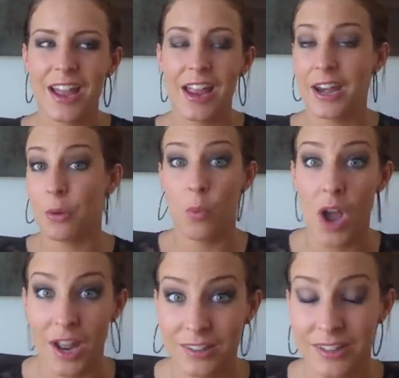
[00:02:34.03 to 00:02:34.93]
and it
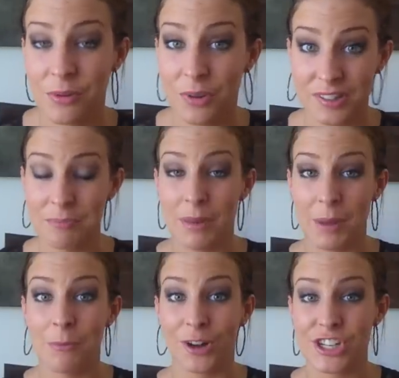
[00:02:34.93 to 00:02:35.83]
was a
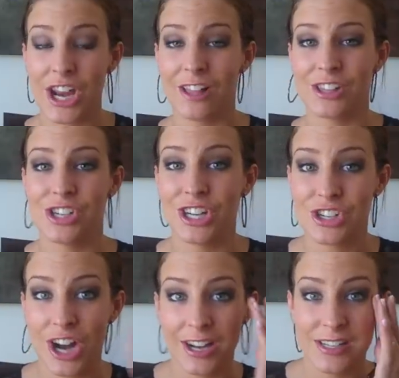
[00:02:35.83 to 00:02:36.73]
bit more challenging
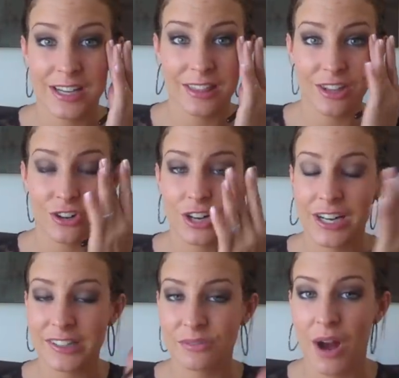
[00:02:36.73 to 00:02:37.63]
trying to get the
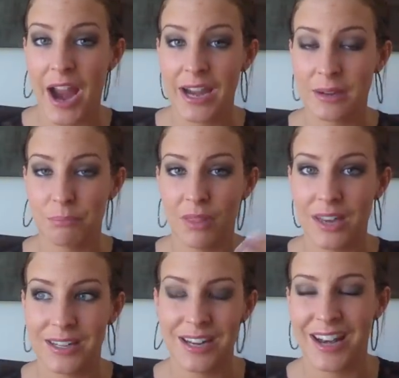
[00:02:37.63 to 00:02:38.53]
crease right and
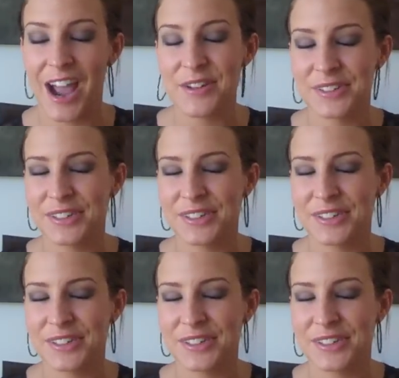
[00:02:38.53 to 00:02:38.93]
blending it out.